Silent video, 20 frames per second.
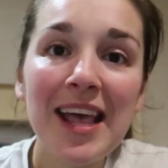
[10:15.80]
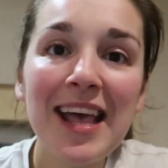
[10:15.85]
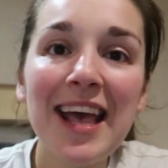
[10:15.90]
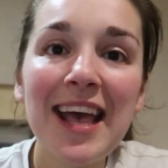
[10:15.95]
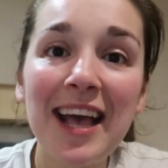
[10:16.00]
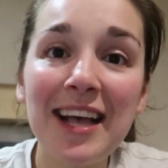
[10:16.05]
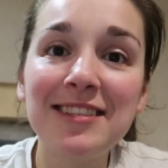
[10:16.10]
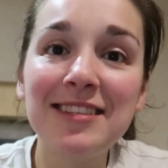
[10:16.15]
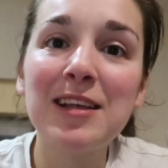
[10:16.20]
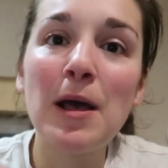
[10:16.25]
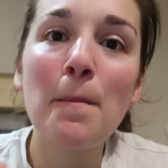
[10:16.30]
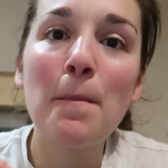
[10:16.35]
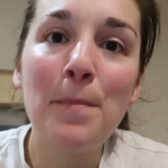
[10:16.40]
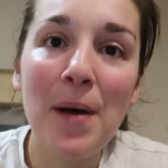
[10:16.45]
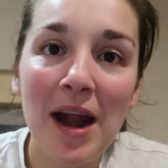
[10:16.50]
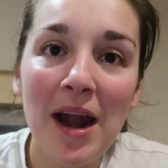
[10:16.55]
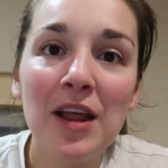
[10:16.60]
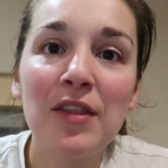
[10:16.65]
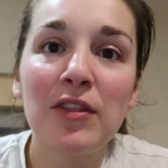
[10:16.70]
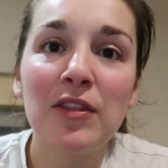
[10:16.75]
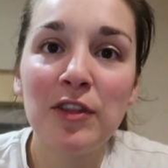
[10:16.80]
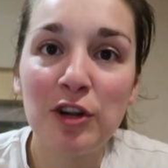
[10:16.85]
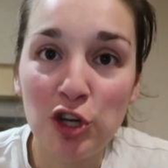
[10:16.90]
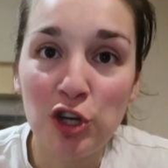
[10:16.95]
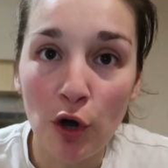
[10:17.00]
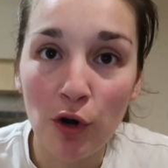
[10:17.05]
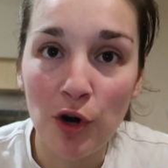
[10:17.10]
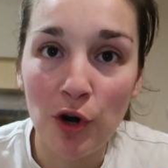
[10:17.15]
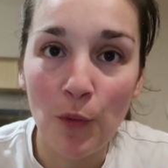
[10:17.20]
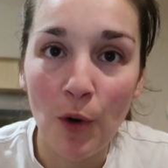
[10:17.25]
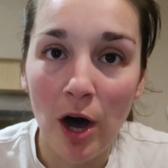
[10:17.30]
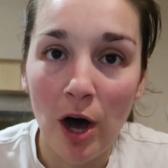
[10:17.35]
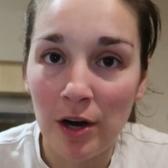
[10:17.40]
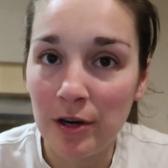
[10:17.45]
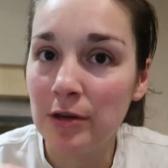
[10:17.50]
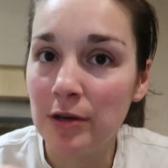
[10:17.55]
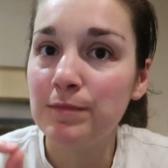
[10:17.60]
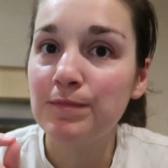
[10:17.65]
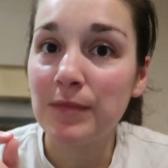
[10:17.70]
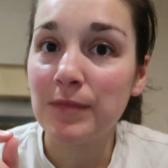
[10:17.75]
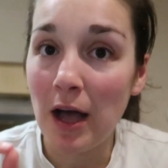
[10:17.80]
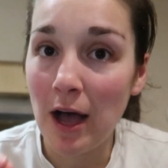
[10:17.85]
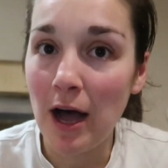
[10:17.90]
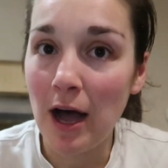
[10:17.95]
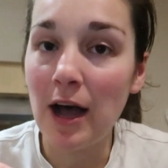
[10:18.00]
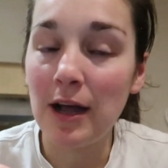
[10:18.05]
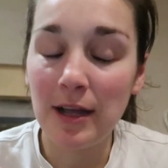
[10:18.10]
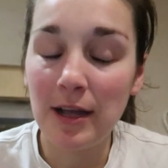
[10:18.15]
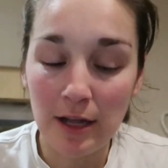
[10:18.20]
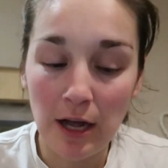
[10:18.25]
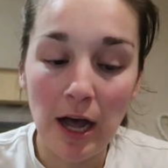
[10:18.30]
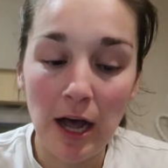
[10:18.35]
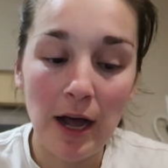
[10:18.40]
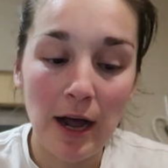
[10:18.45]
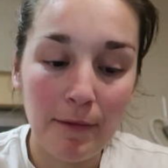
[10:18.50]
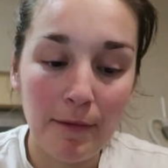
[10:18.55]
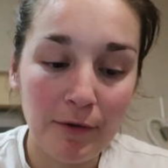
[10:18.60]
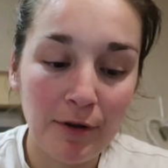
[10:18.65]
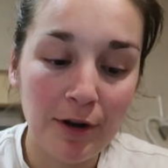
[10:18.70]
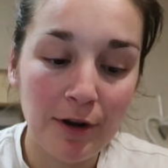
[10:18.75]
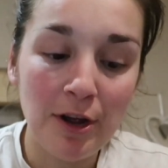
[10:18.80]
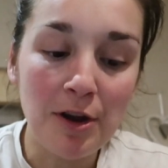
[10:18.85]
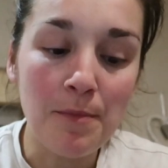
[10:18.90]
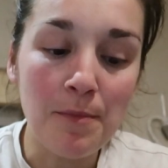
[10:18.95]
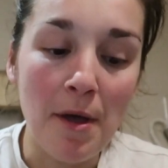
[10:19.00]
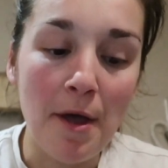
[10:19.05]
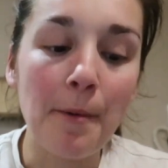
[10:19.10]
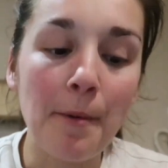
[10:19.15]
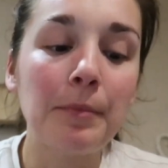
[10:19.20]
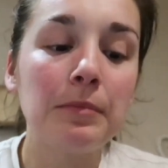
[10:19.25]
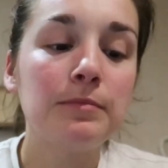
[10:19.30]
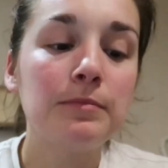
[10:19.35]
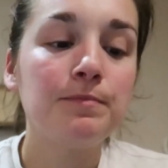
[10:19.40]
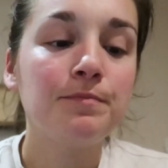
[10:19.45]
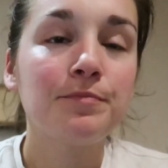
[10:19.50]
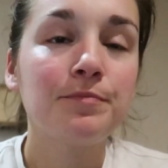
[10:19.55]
It is better than the chocolate one, I'm gonna admit.